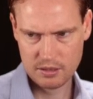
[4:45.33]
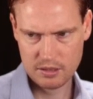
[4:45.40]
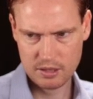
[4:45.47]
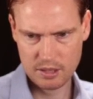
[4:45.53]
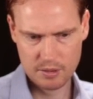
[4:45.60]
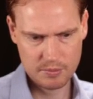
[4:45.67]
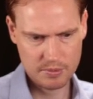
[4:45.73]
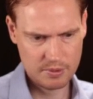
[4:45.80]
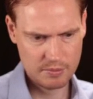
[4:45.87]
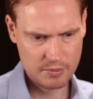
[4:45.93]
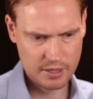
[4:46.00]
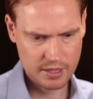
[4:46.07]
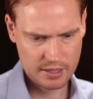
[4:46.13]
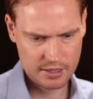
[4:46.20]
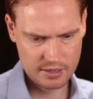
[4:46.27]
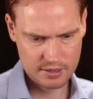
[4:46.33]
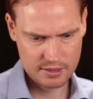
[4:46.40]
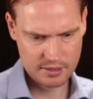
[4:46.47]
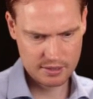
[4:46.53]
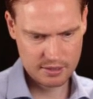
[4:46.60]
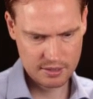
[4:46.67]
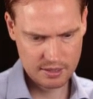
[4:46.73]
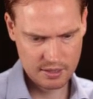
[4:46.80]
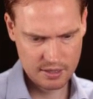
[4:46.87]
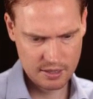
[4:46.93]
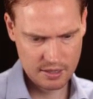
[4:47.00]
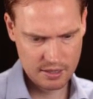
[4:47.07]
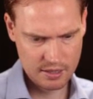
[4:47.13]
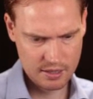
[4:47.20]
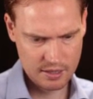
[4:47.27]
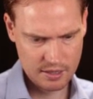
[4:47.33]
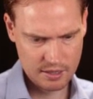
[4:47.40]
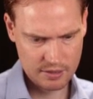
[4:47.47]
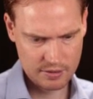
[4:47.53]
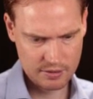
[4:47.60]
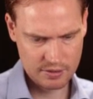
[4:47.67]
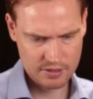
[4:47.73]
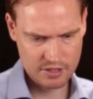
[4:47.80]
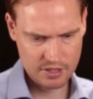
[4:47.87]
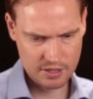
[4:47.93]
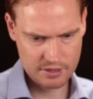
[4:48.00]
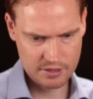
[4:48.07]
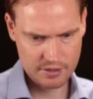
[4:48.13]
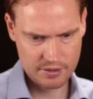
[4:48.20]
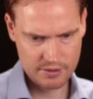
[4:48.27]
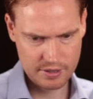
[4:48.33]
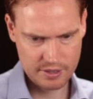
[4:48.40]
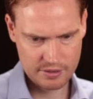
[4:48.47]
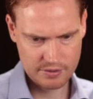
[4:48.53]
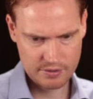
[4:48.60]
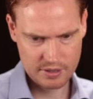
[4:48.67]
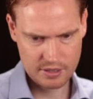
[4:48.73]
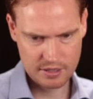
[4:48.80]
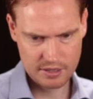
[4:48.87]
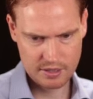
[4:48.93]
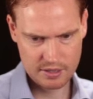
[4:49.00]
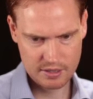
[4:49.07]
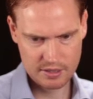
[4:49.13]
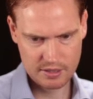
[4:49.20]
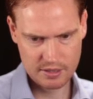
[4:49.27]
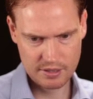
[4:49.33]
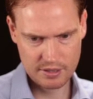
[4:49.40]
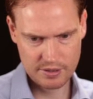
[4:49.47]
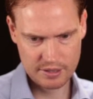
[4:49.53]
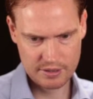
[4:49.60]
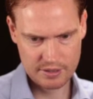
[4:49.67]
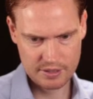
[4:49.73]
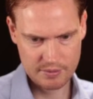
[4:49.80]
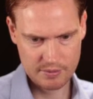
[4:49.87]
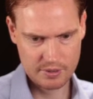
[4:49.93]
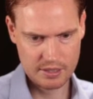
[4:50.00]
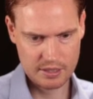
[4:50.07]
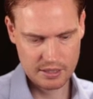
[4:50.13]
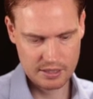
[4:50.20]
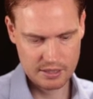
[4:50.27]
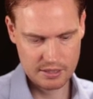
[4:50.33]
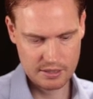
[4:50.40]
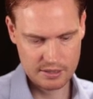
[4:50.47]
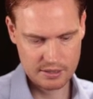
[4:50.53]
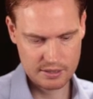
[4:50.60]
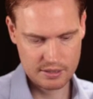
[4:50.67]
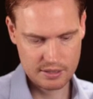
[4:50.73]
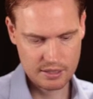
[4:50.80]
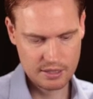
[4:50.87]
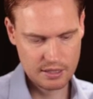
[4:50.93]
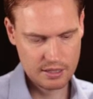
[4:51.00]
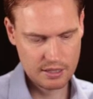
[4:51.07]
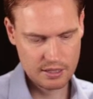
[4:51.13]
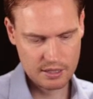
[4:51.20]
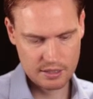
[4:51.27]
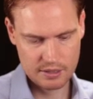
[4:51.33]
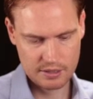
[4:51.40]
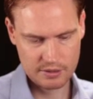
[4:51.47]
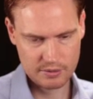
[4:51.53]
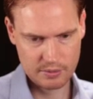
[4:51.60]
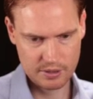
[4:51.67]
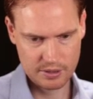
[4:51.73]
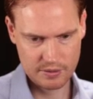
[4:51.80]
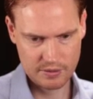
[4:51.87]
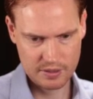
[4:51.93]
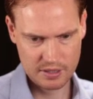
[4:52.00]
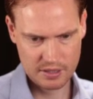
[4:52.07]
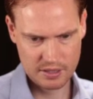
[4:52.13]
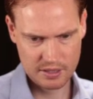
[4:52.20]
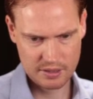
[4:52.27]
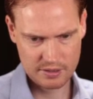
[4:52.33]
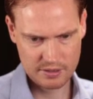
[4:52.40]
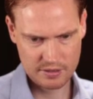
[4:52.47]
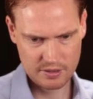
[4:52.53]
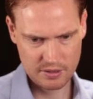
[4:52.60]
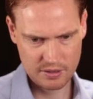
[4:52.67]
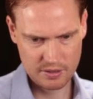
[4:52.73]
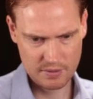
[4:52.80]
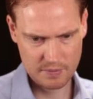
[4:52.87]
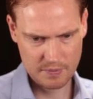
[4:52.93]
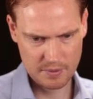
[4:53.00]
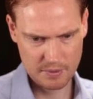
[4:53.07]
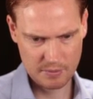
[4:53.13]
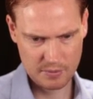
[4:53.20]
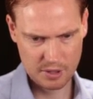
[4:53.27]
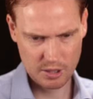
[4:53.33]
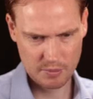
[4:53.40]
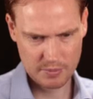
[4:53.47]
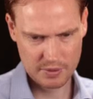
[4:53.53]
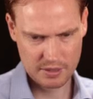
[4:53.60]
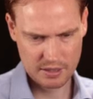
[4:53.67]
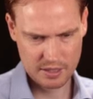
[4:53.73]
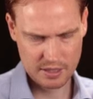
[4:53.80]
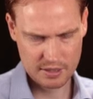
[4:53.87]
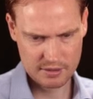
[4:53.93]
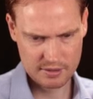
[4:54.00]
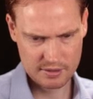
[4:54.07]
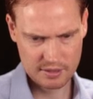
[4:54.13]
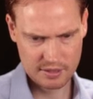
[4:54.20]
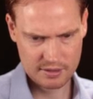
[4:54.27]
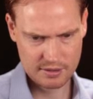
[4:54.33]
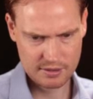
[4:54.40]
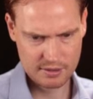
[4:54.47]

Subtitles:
open the brackets. So to change the directory. The directory that we're in is this one over here. So I'm copying that, selecting